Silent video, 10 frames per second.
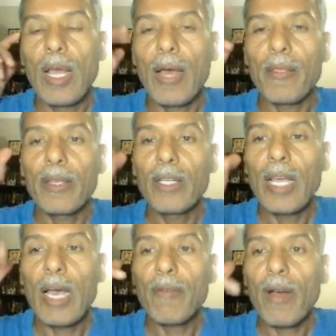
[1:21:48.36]
And then you
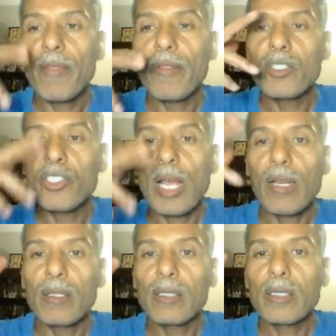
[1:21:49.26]
have other
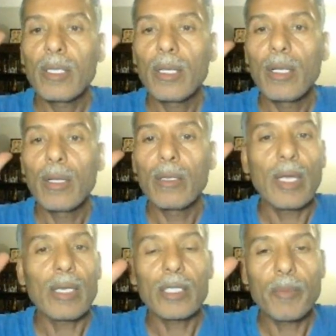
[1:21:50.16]
channels,
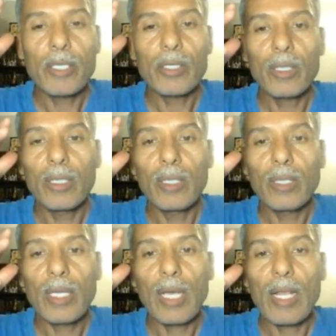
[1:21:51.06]
like
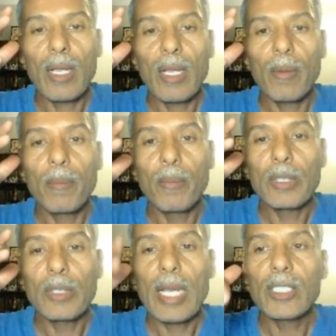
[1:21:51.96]
especially
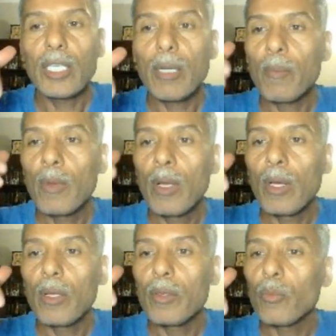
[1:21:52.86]
potassium,
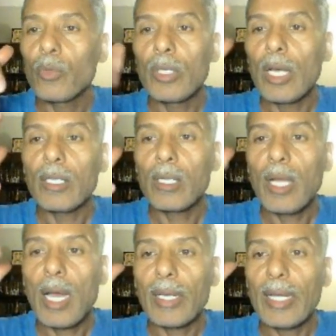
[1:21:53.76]
that are
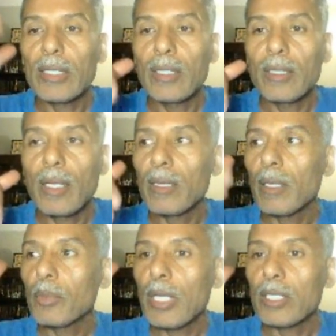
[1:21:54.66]
not gated, and the
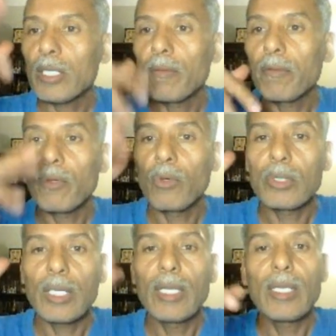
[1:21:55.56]
potassium
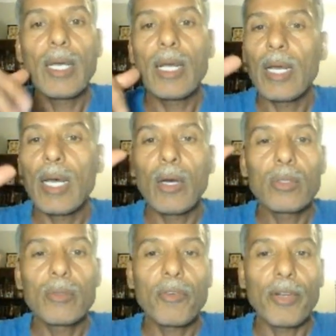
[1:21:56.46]
flows in and
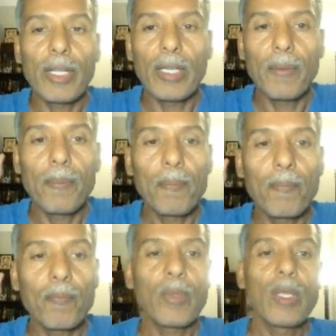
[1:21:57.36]
out freely.
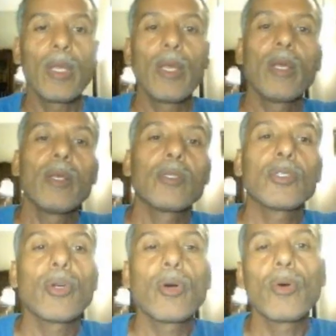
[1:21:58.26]

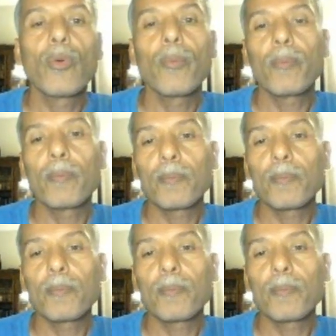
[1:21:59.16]
So